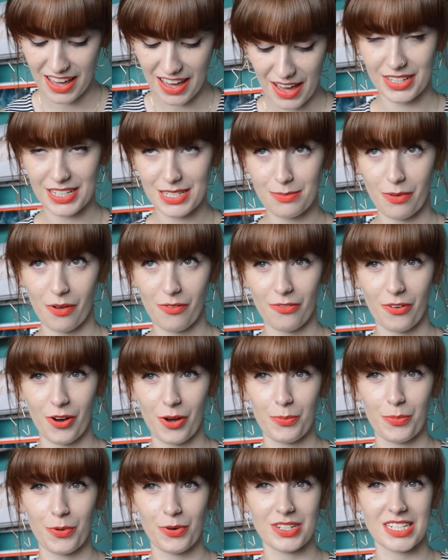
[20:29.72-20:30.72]
This month
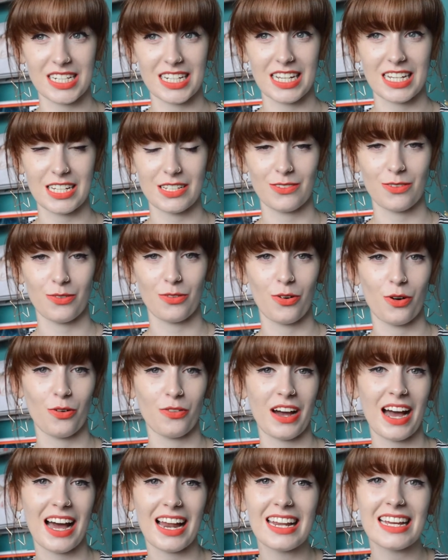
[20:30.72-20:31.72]
I bought tickets for
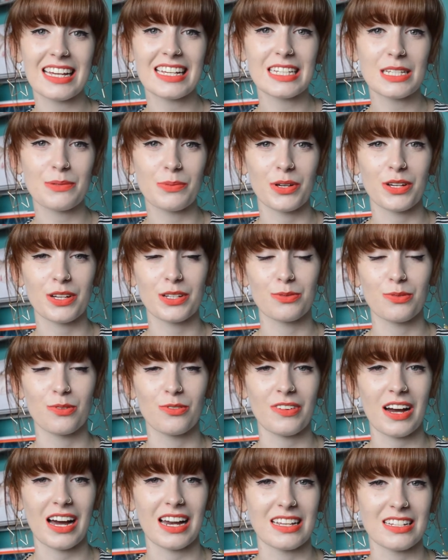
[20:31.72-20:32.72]
Wolf Alice because
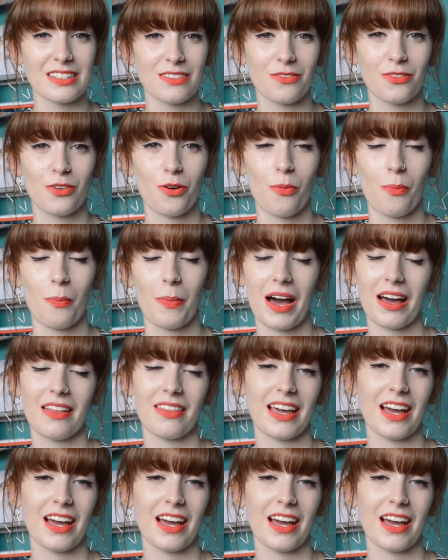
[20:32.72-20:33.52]
Wolf Alice have come back.